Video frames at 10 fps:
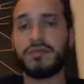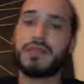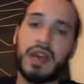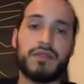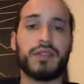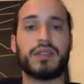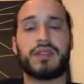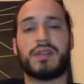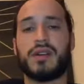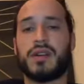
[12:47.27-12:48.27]
not
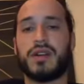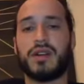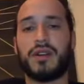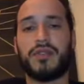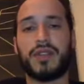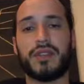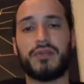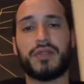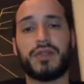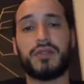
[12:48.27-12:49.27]
really a thing
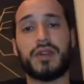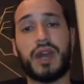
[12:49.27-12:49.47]
that we do.